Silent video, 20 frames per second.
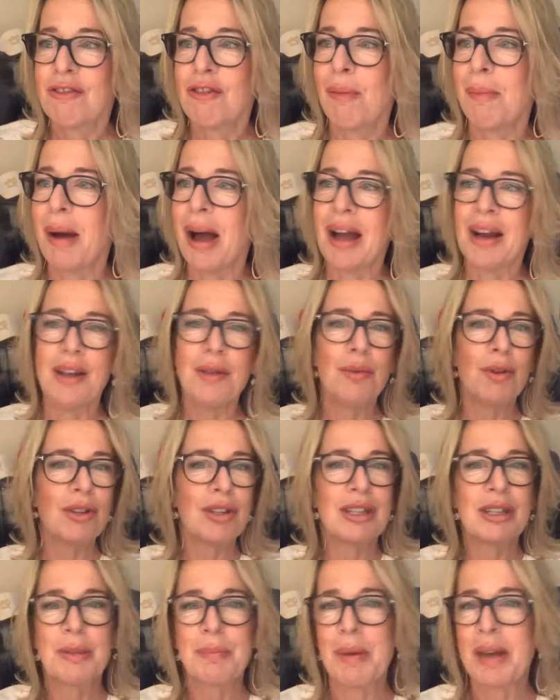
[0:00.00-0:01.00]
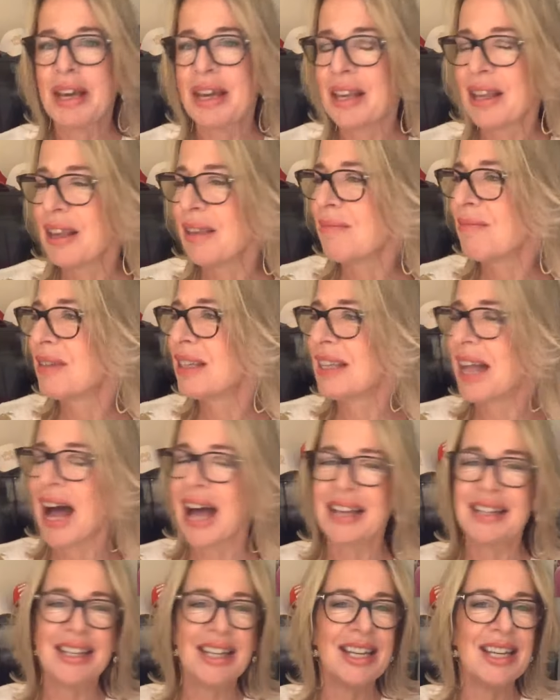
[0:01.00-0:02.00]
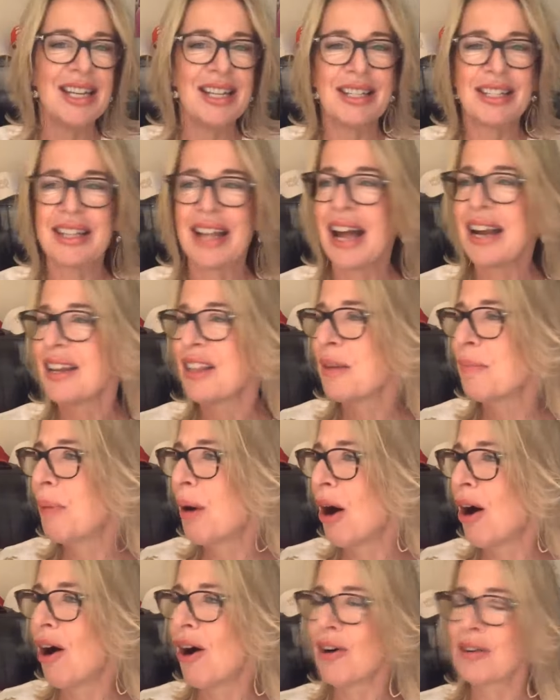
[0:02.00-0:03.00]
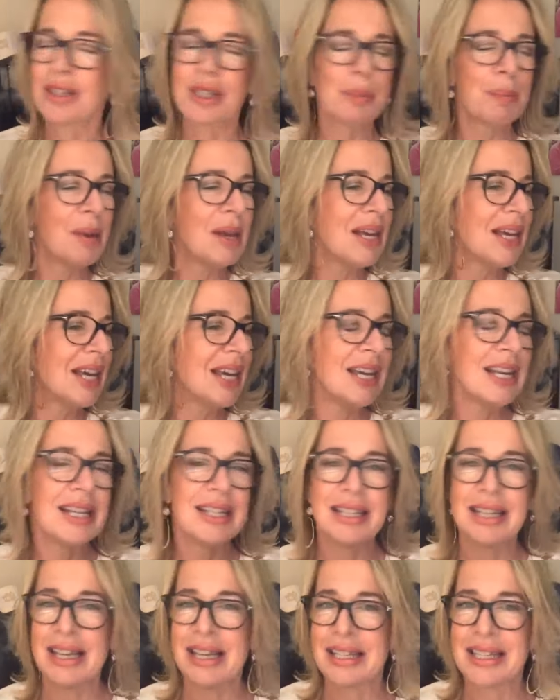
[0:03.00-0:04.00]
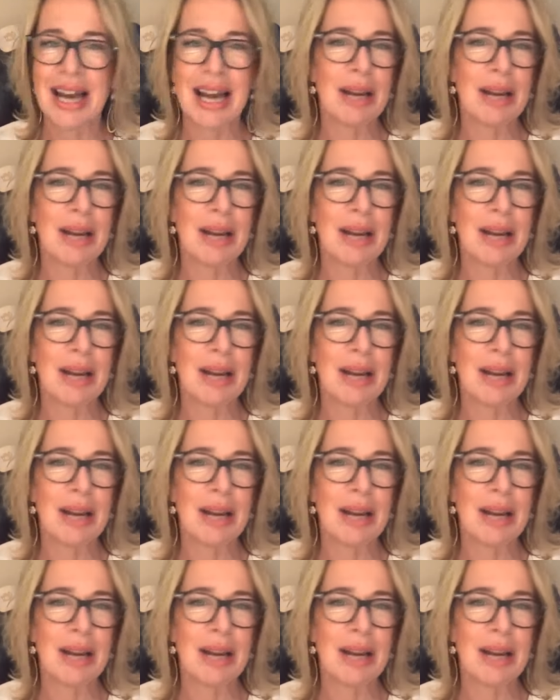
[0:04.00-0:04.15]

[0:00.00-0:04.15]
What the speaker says: from anyone speaking, stand in the park, speakeasies,